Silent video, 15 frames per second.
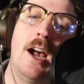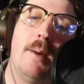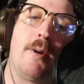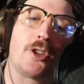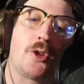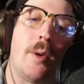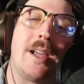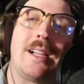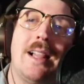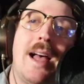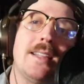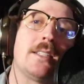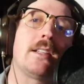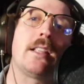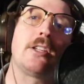I'm also a
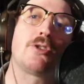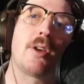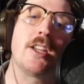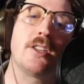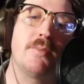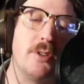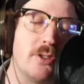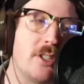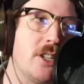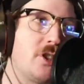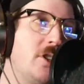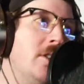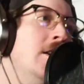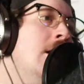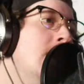classically trained
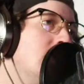musician.